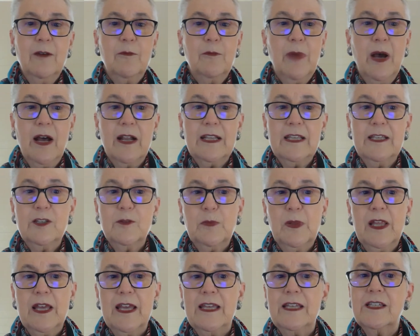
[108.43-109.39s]
Bonney's
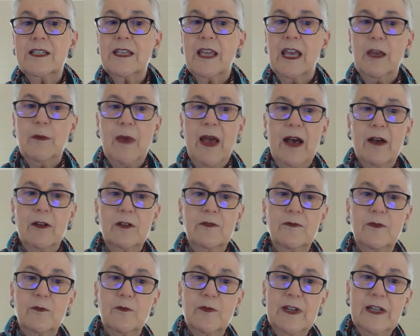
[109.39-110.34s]
Place came out
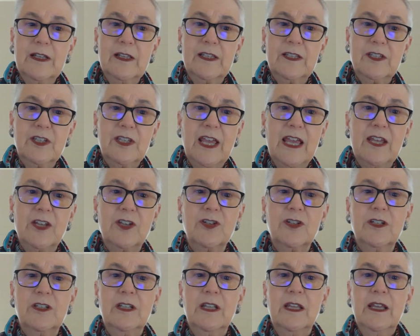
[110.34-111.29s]
of the
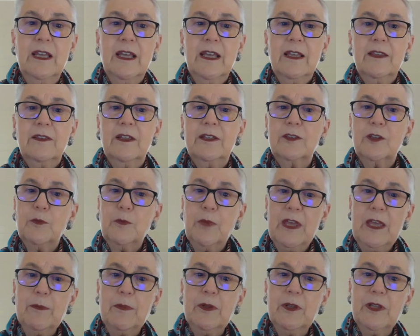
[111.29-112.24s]
realization that the
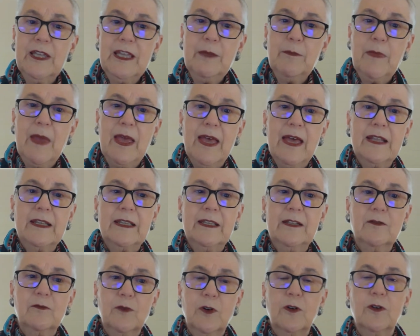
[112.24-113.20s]
people he met
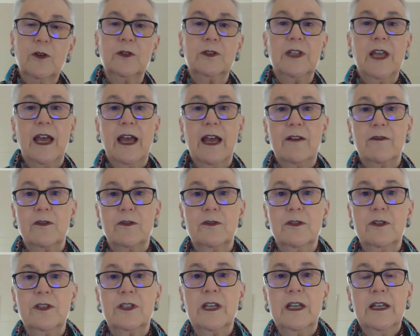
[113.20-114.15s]
in rural
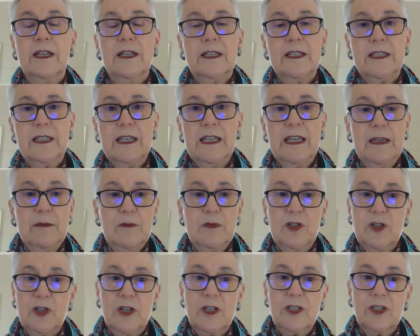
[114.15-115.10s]
taverns seemed
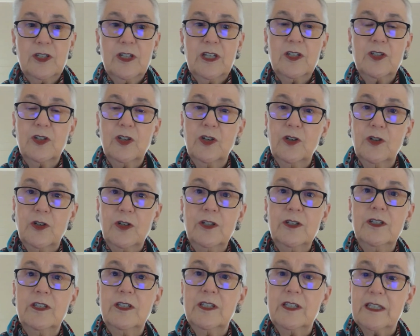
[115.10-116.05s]
just as
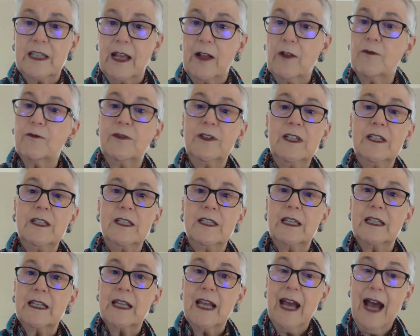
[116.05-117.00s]
good, selfless,
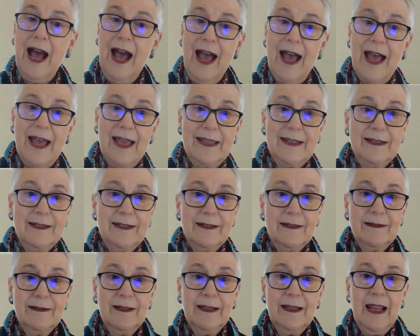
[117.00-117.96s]
and kind
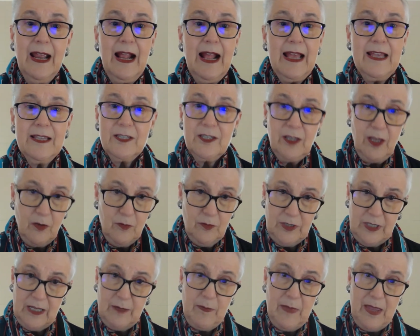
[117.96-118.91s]
as
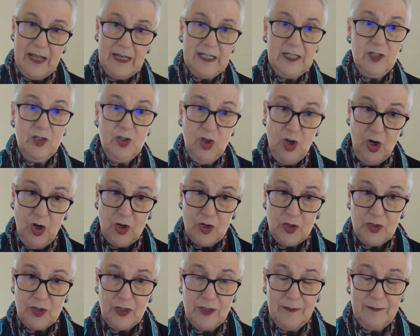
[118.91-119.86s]
those he met in
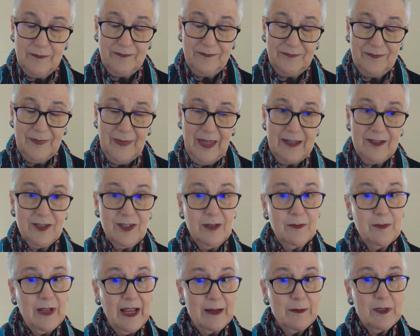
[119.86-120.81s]
church,
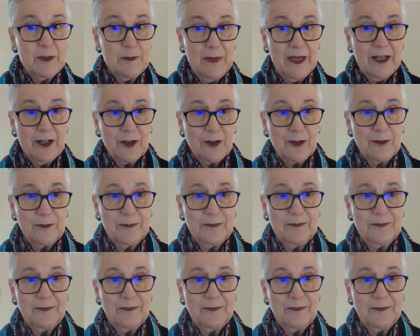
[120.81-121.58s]
sometimes better.